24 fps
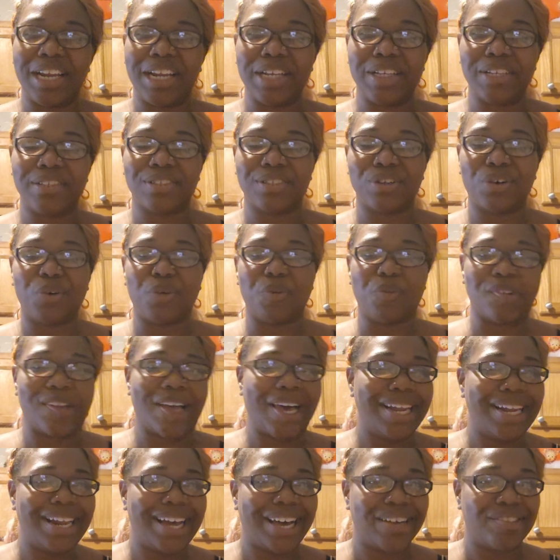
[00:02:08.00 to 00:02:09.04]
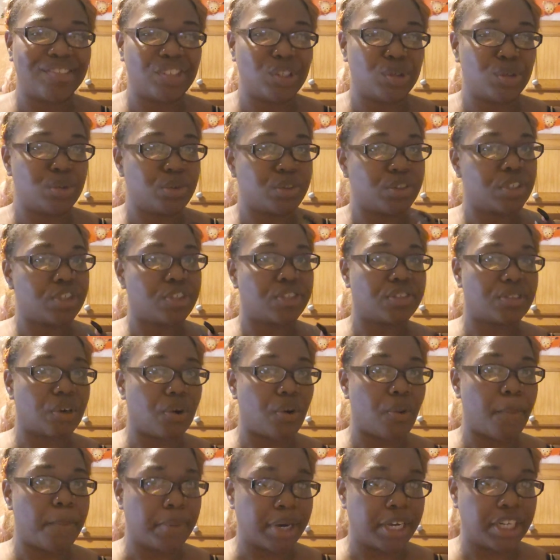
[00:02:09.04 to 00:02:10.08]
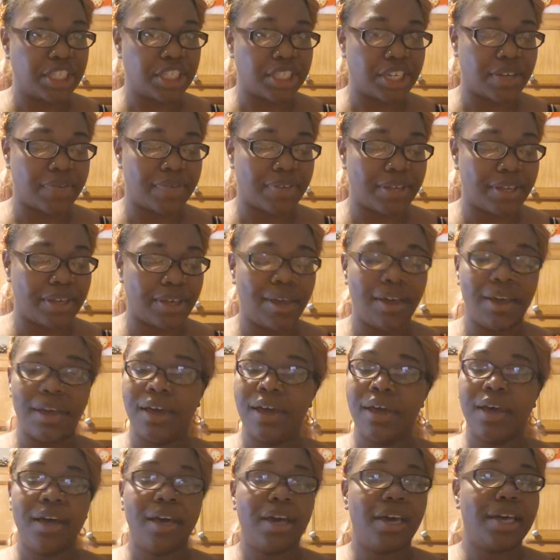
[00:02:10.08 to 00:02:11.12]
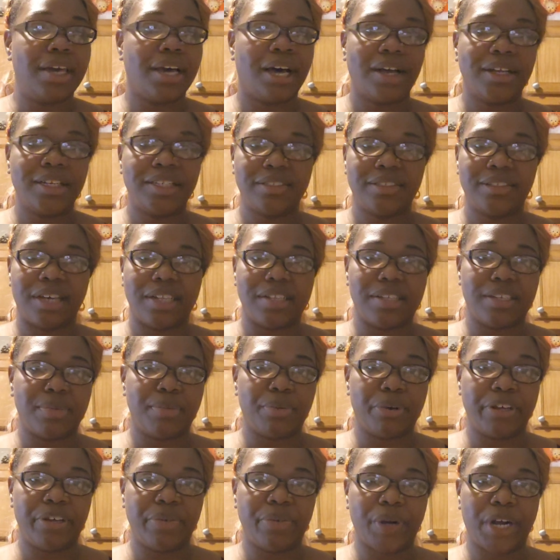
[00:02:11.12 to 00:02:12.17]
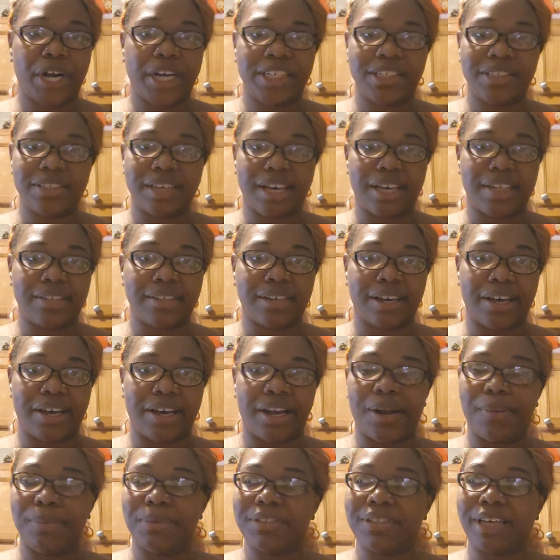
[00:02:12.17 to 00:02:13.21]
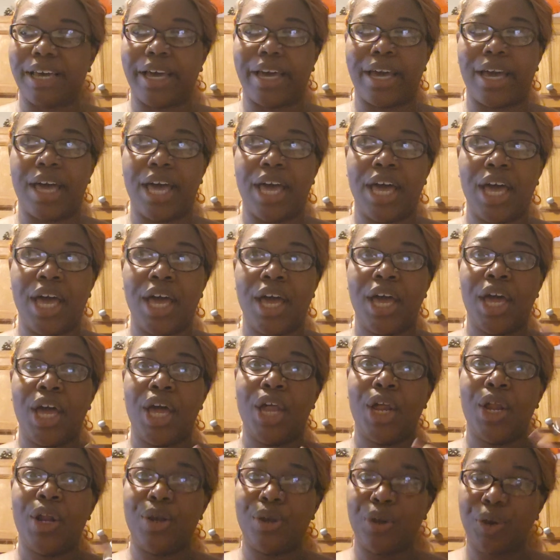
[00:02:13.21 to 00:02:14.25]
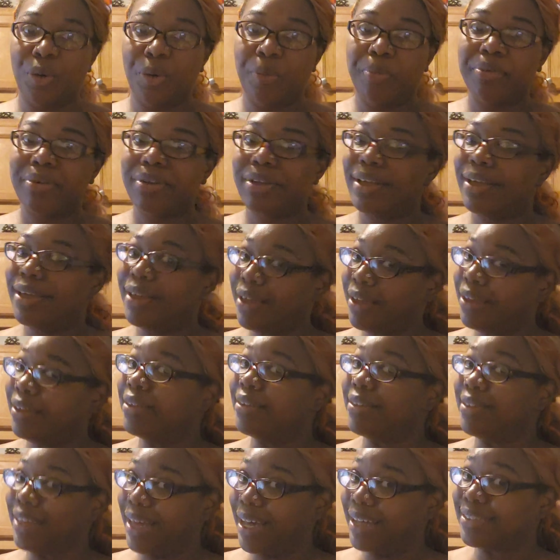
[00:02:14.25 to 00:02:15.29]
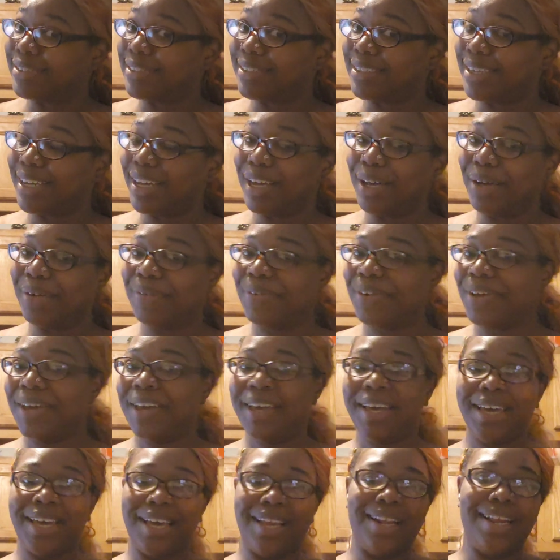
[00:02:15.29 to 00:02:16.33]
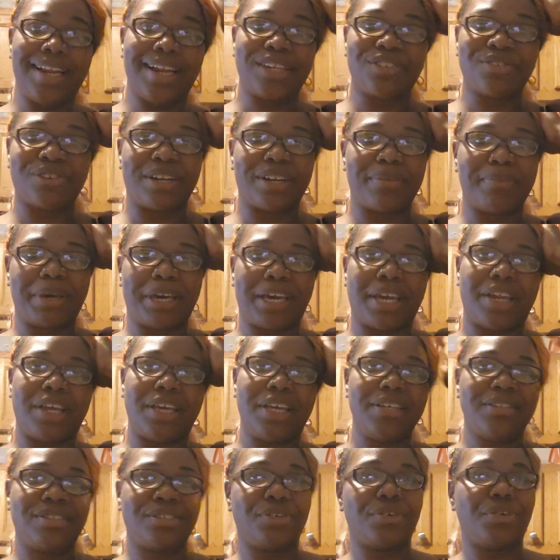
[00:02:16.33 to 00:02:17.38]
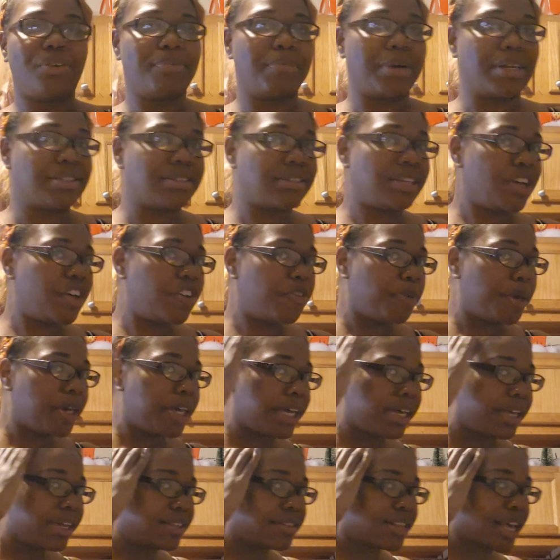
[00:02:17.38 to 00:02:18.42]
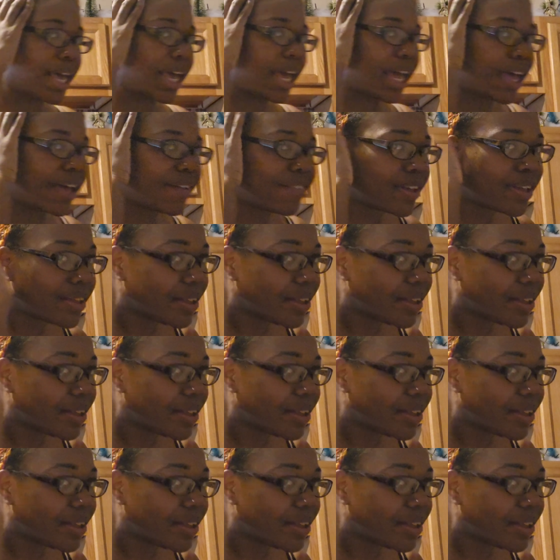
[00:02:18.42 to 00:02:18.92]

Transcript: it's so flat and I have to use so much of it. And y'all, it just got to the point where I just got tired. I was like, nope, that's enough. And then I tried to make it easier on myself because I have